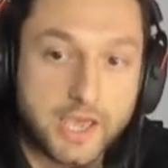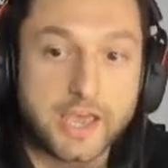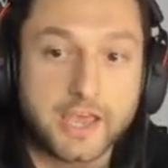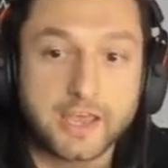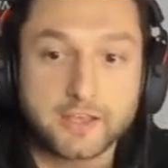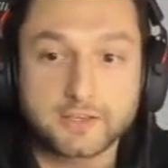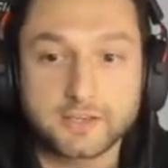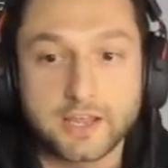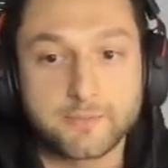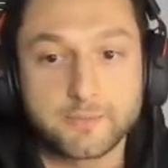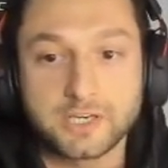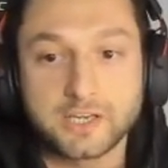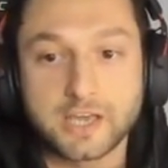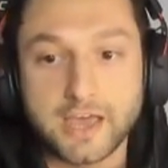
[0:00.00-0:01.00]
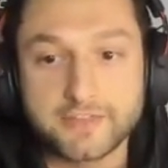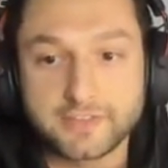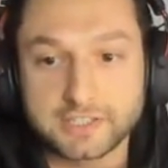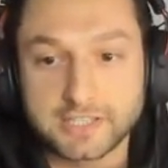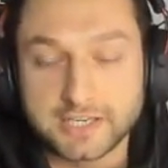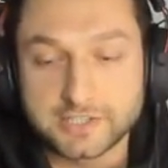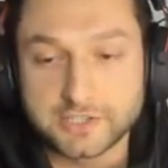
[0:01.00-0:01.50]
I mean, I
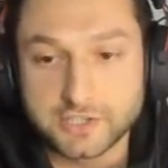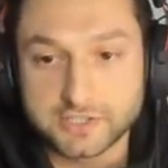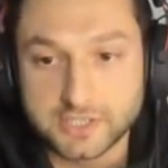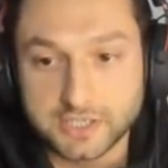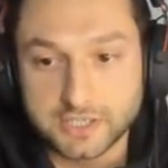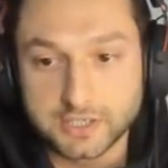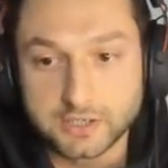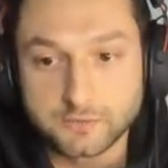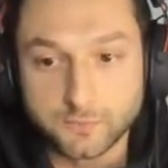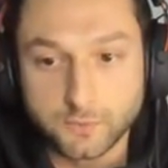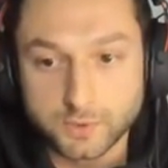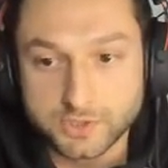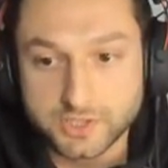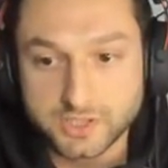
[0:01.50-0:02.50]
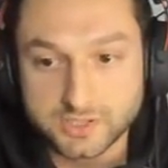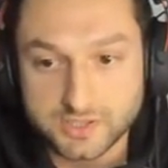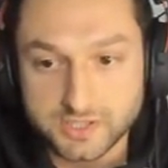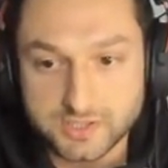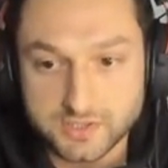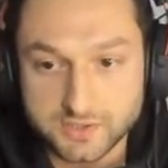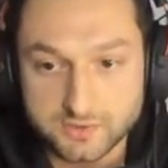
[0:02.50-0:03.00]
think that's just like an unfortunate
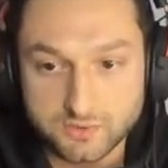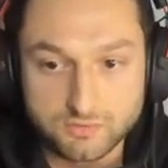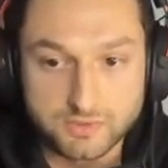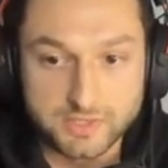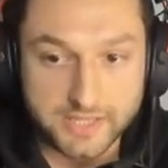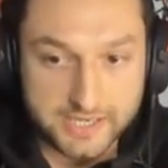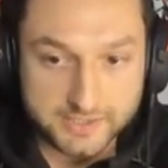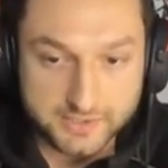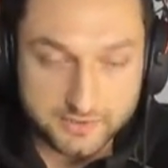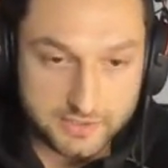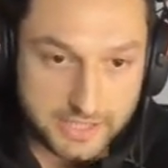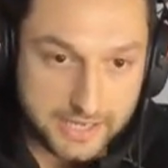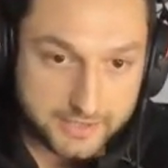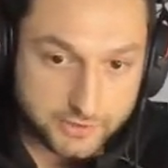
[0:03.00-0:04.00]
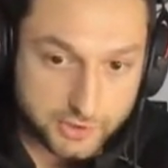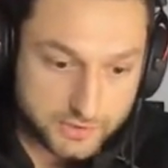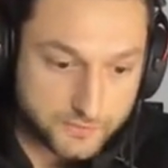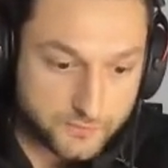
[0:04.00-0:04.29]
season too, and that's just